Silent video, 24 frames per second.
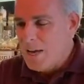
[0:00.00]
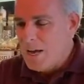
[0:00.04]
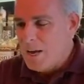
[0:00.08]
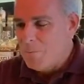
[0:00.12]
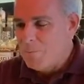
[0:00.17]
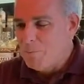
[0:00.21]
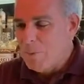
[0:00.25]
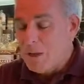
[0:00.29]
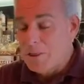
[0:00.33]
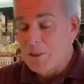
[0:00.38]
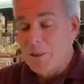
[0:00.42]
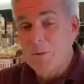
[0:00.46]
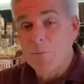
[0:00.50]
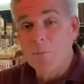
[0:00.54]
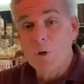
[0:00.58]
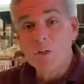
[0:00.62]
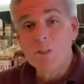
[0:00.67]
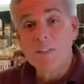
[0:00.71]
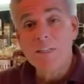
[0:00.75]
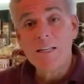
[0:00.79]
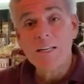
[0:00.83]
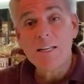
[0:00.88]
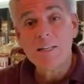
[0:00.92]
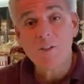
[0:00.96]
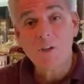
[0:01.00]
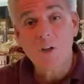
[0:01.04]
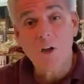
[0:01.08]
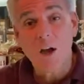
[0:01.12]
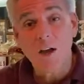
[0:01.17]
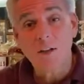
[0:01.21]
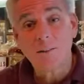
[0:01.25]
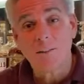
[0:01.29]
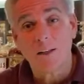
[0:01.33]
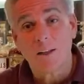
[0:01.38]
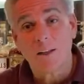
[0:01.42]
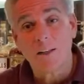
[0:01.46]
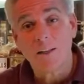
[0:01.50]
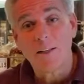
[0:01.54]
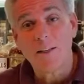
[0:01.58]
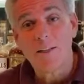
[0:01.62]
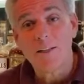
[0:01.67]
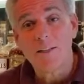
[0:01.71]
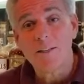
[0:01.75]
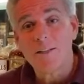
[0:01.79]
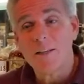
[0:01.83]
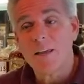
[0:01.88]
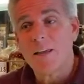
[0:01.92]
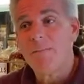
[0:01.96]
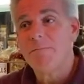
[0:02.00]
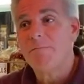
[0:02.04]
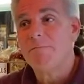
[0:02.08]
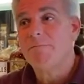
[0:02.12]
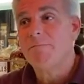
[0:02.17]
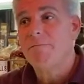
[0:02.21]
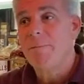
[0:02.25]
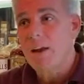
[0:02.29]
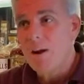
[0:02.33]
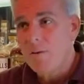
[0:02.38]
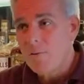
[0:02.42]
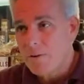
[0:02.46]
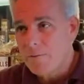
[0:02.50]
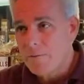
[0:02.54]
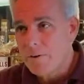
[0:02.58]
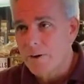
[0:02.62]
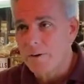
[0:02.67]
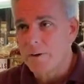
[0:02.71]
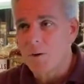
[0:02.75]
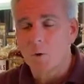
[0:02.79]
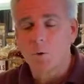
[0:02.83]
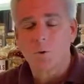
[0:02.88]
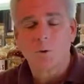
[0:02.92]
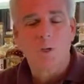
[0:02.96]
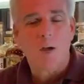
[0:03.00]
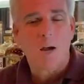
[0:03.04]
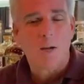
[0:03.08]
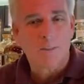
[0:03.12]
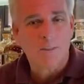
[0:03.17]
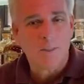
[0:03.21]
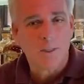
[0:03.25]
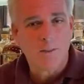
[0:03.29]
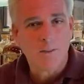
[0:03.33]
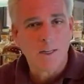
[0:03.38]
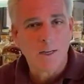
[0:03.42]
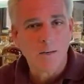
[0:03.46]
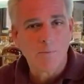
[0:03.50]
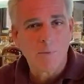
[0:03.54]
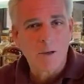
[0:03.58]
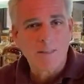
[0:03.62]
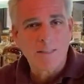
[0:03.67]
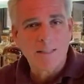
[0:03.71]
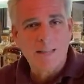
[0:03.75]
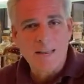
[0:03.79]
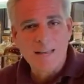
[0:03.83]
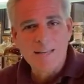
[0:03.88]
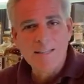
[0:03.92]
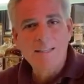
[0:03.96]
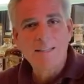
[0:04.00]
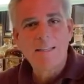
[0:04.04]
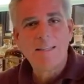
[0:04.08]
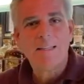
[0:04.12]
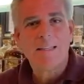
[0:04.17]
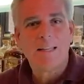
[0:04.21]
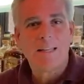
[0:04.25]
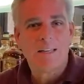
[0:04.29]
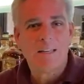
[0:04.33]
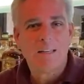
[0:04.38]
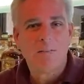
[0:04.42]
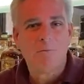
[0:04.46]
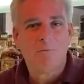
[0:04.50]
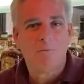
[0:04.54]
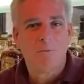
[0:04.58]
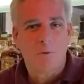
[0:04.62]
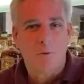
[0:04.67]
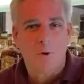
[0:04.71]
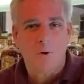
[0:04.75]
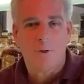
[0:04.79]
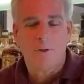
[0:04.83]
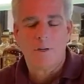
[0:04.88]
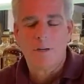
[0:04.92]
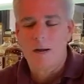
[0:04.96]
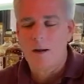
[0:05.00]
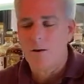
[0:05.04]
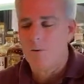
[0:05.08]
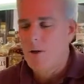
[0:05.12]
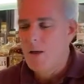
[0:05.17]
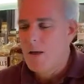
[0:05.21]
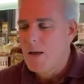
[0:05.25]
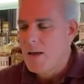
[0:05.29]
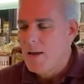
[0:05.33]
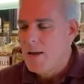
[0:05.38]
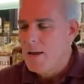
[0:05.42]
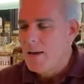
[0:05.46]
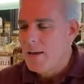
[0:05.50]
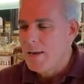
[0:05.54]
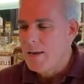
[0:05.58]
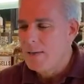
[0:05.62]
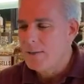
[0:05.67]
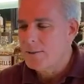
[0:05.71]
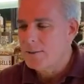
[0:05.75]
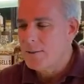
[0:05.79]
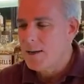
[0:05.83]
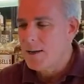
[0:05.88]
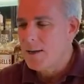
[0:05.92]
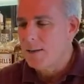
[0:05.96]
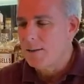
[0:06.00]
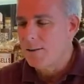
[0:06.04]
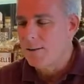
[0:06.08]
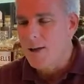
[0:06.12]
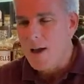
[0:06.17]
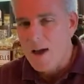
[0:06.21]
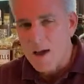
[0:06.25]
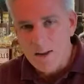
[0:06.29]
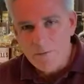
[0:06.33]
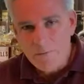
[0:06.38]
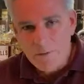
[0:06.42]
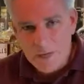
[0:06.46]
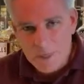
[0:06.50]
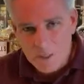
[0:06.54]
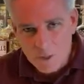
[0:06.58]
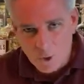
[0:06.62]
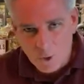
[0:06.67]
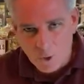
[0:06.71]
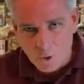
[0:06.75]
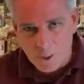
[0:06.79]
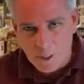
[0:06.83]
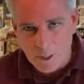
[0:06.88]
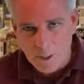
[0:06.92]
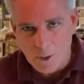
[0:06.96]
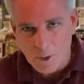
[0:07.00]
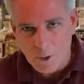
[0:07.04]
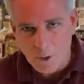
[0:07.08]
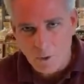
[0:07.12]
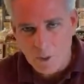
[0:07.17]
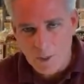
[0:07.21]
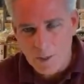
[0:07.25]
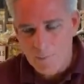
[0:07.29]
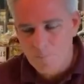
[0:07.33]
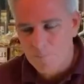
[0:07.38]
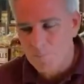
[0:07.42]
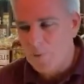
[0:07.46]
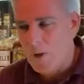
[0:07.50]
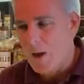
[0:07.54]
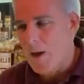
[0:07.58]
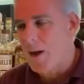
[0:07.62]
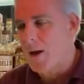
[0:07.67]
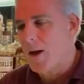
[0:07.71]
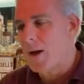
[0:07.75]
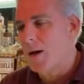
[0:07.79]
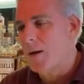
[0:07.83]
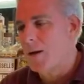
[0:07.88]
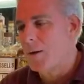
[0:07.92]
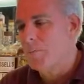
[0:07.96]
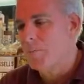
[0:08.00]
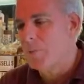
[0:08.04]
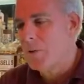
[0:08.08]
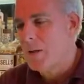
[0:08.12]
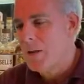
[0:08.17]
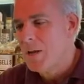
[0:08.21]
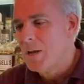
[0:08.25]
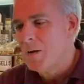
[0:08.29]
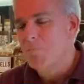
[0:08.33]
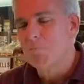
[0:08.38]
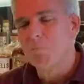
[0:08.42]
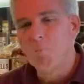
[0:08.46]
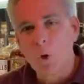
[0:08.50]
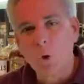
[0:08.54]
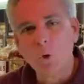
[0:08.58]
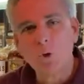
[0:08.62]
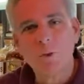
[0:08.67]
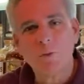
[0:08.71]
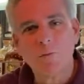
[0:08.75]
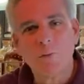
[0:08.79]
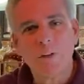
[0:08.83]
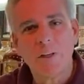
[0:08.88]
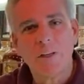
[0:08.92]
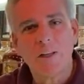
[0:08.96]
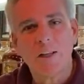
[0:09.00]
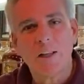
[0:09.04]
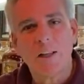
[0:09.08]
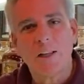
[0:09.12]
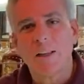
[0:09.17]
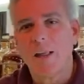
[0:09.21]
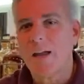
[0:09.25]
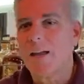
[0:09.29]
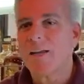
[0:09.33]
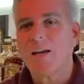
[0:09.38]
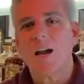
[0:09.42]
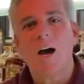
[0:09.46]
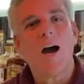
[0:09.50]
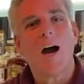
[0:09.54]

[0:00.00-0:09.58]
But the Martinez cocktail is a very, very old cocktail, dating back to 1884. Now, it's got a lot of history to it. Most of it, like